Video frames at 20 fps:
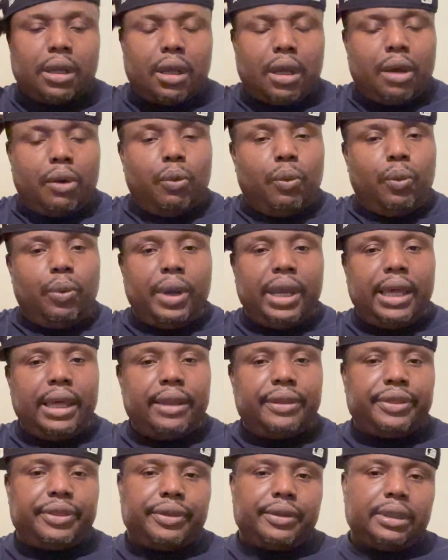
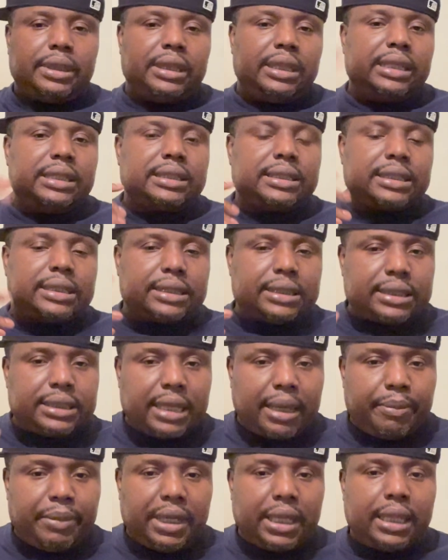with this
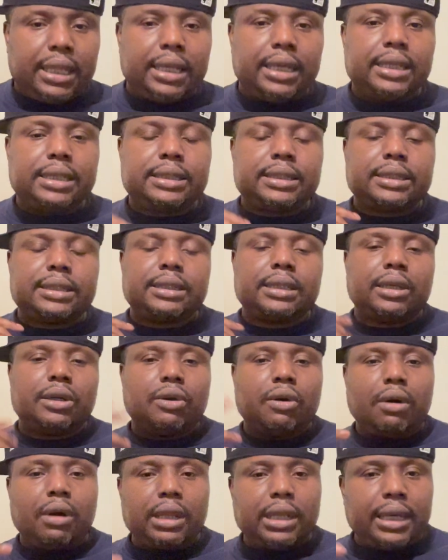stimulus and
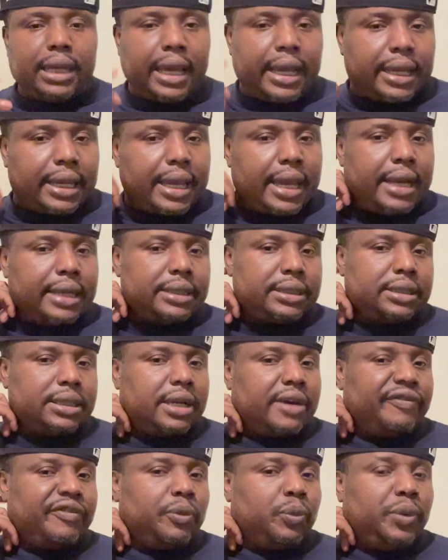all of that kind of
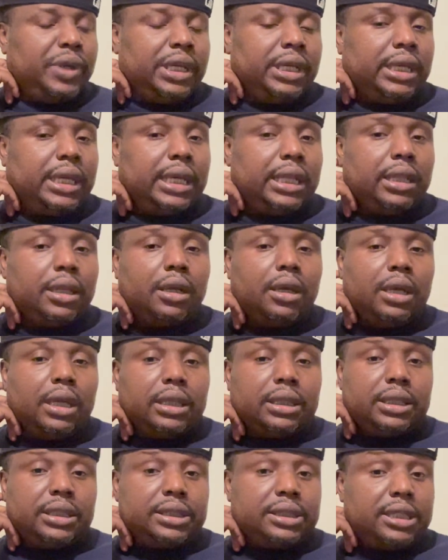stuff, if we get
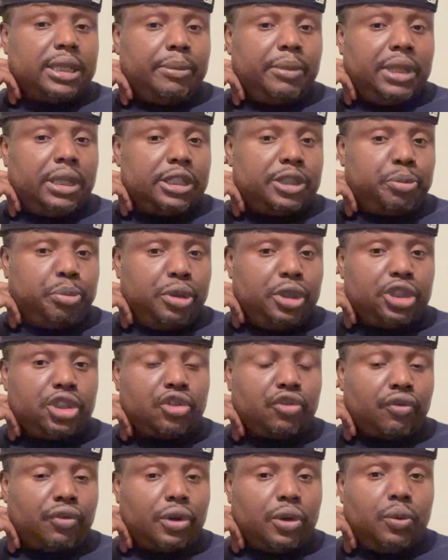the stimulus
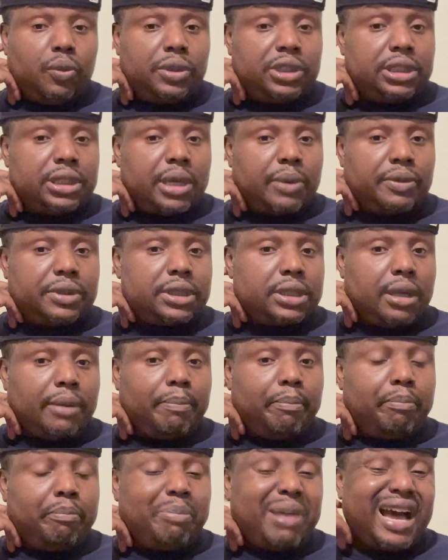pushed through, which there was
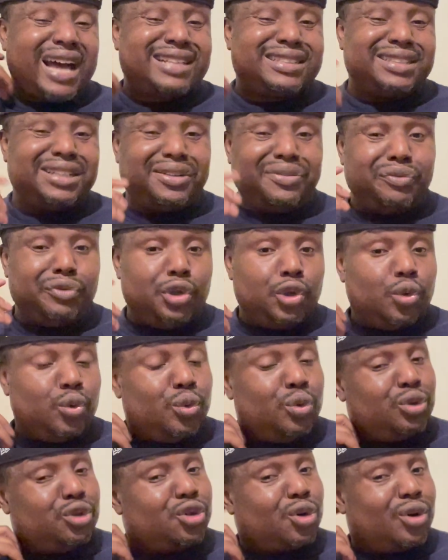some positive
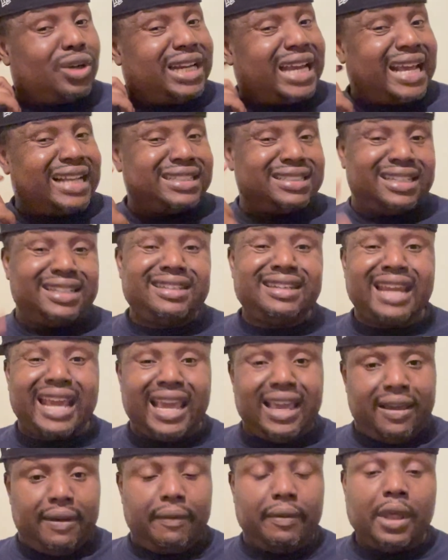news on that
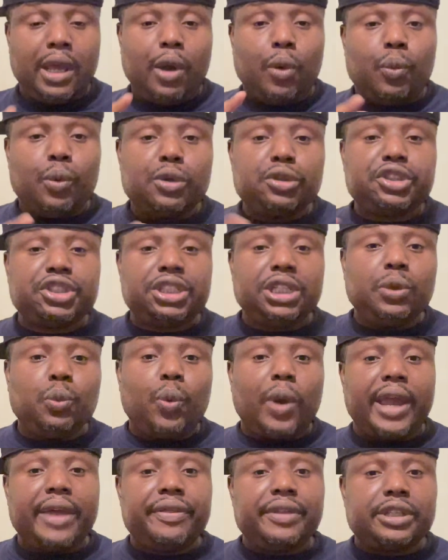today, we'll see
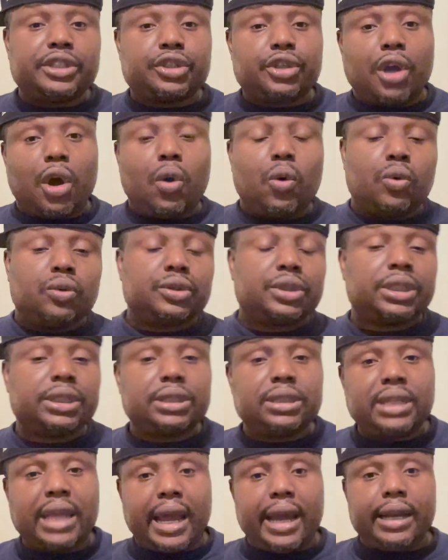where this goes.
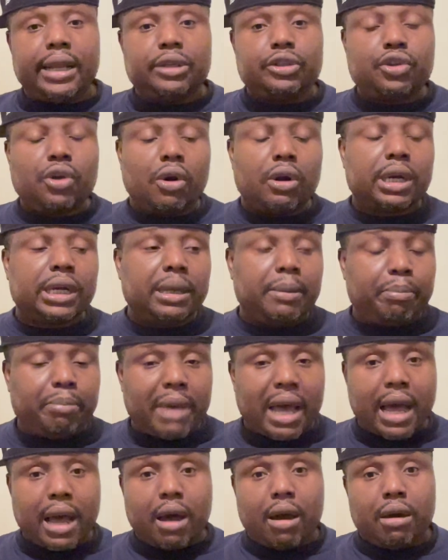Because now they're talking
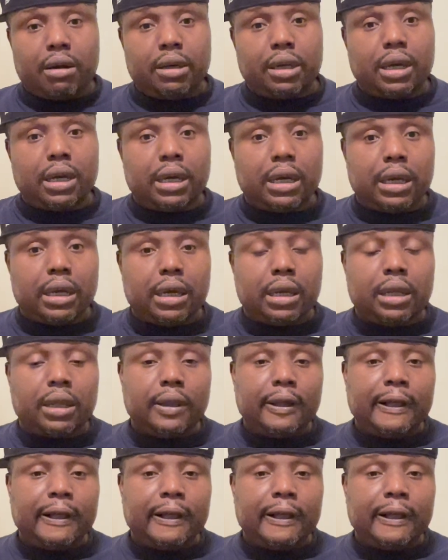about,